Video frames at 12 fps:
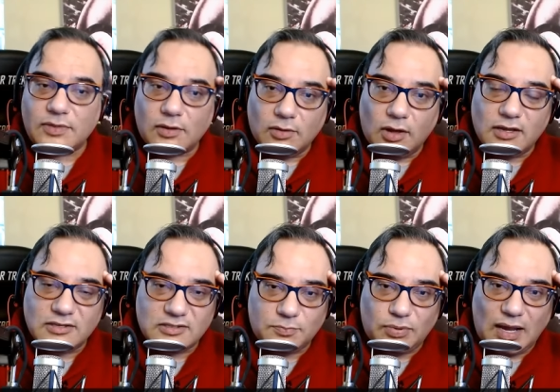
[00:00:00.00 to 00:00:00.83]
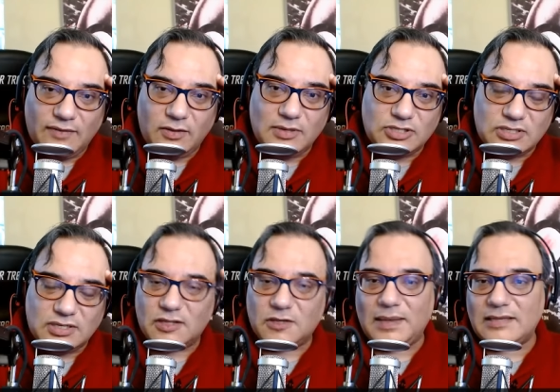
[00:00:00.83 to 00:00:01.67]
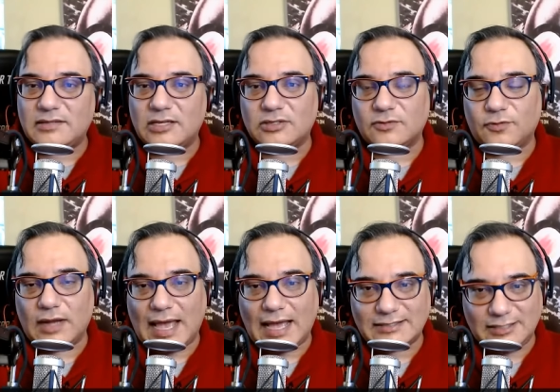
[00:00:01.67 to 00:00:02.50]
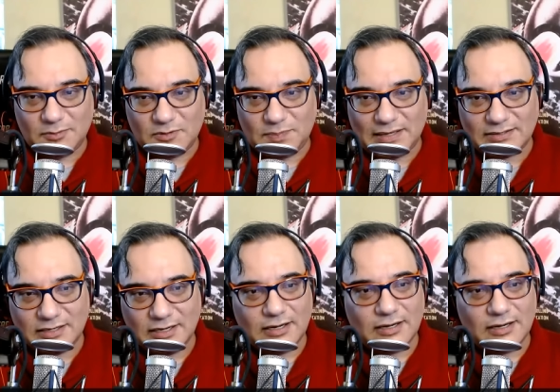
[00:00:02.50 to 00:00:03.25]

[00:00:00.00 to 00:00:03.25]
longest private mission to the space station for Axiom Space.